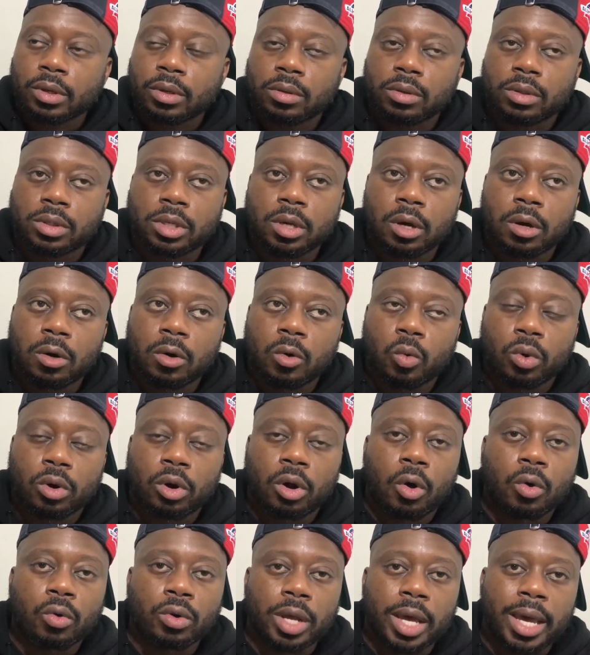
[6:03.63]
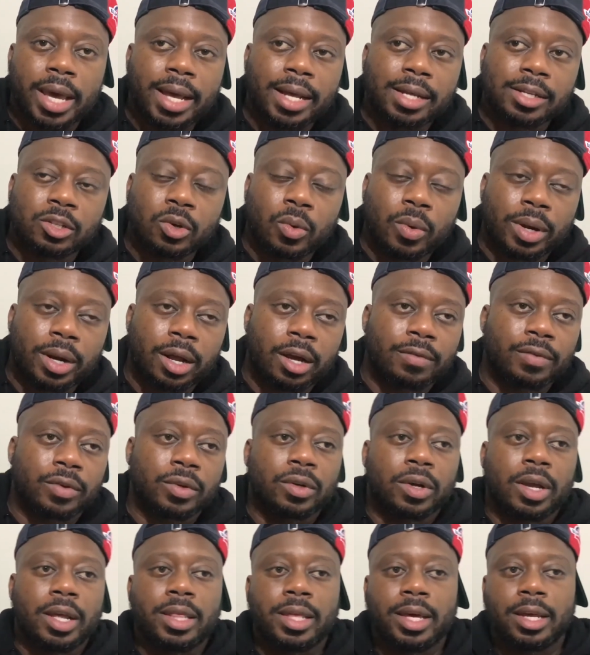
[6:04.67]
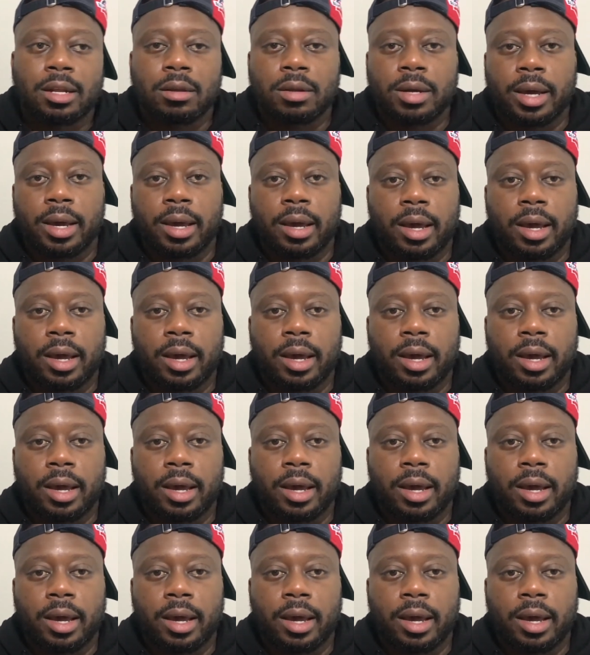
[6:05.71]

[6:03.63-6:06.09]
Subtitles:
So we're holding hands or whatever, and then in